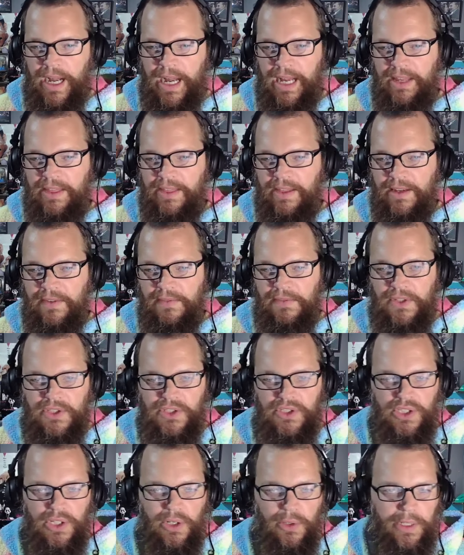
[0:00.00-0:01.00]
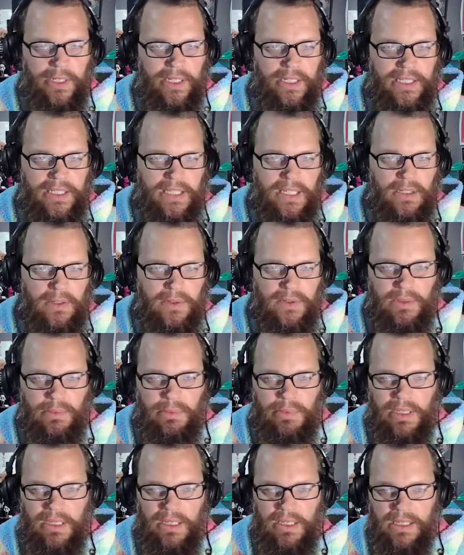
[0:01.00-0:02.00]
I think, of the show continues to
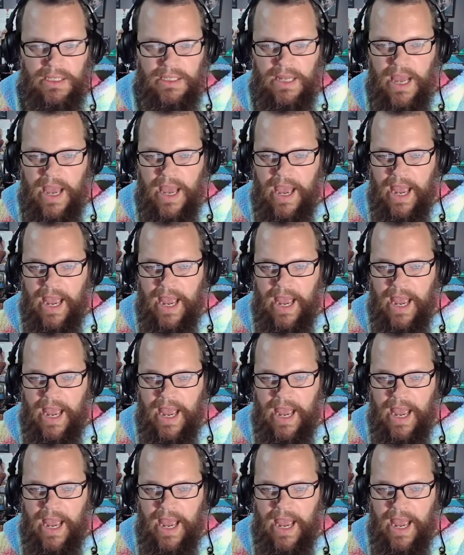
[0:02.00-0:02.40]
be is